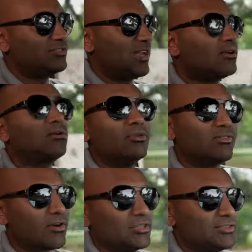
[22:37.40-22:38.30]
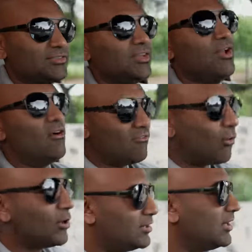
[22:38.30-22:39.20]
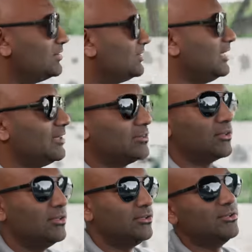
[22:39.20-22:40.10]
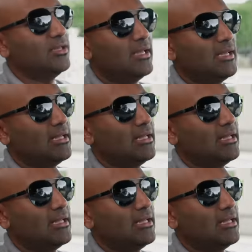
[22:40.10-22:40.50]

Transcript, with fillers: cycle refreshes, Ford does include